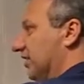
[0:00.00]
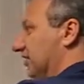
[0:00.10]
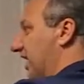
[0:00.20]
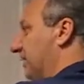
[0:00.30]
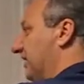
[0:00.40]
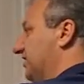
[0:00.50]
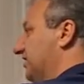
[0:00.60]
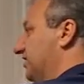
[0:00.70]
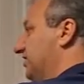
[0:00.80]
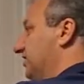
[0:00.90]
That means
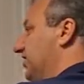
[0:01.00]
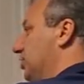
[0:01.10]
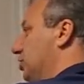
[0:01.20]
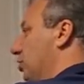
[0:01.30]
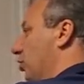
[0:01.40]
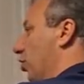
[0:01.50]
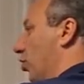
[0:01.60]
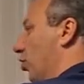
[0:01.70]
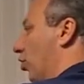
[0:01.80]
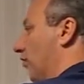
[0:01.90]
it's du
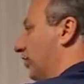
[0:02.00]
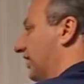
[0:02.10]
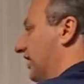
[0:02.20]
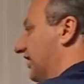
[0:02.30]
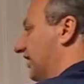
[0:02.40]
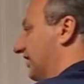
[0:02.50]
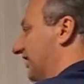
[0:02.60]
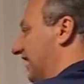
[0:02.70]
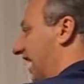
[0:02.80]
over e to the